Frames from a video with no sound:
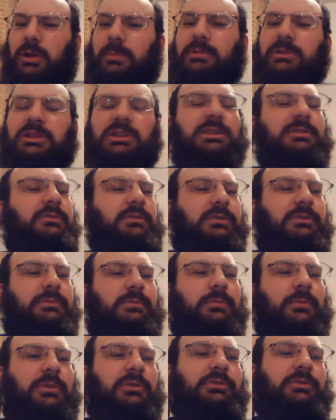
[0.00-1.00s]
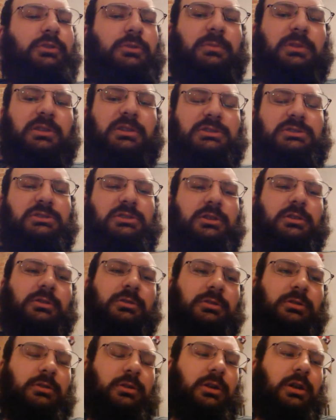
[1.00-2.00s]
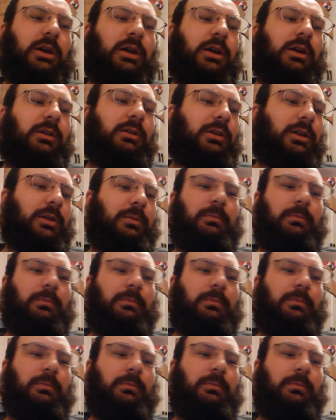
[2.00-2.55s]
I believe, is what it's going to be this year. Uh,